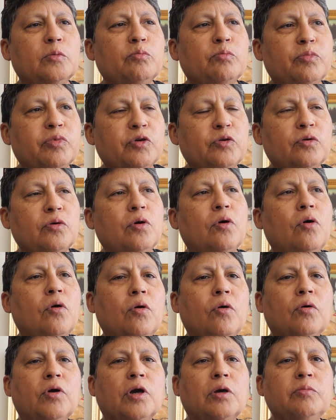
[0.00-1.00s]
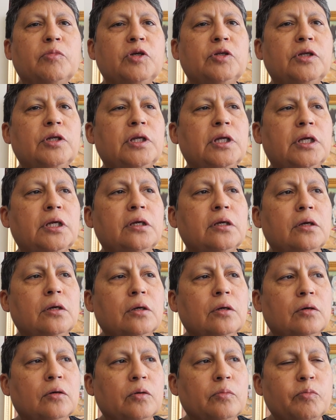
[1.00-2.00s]
pro-community
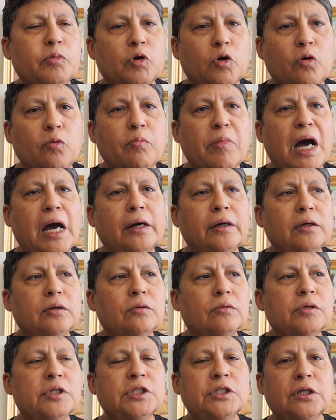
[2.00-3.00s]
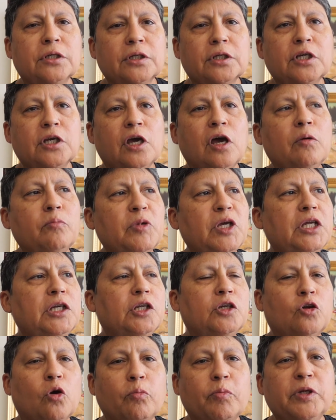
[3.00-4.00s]
or pro-barrio is going to come in
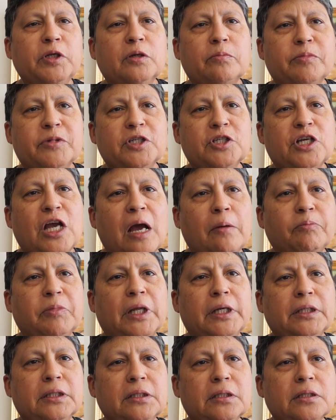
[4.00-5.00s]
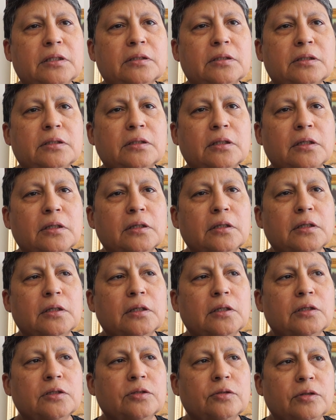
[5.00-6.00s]
and open up a shop like this.
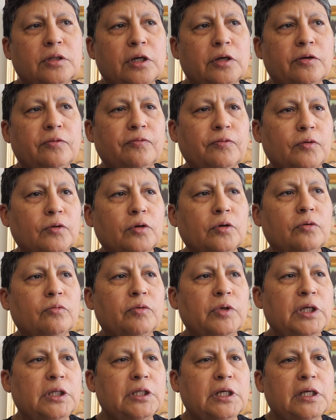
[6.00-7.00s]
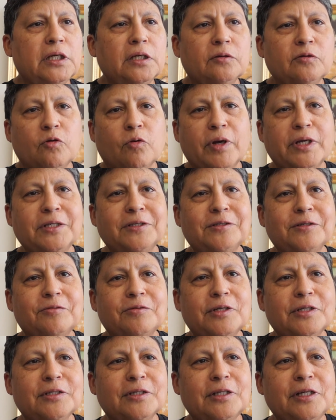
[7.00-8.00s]
So therefore, we take it quite
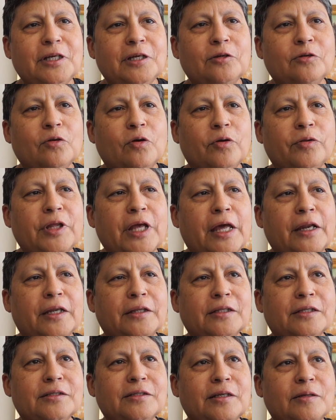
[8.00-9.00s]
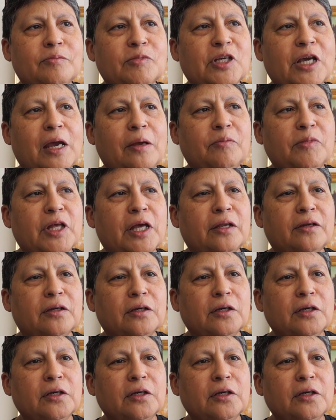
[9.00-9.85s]
seriously and know that at the same time that,